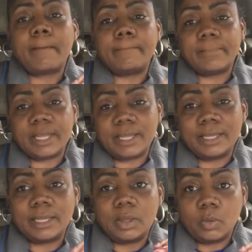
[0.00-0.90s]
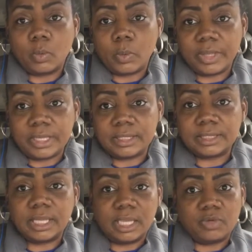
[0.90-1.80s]
my weight
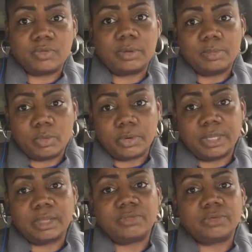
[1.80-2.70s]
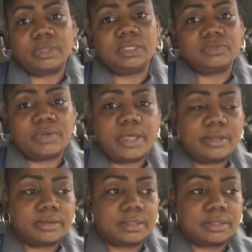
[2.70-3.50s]
every morning for these vlogs.